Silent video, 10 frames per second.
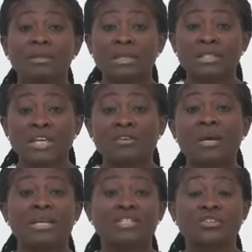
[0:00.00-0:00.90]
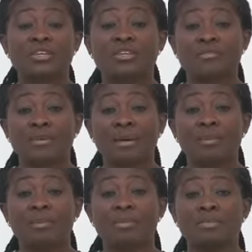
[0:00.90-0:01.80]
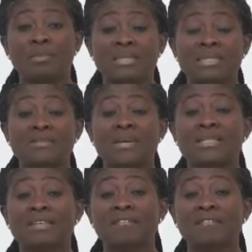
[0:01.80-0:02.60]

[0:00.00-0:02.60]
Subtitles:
the general extraneous variables, participant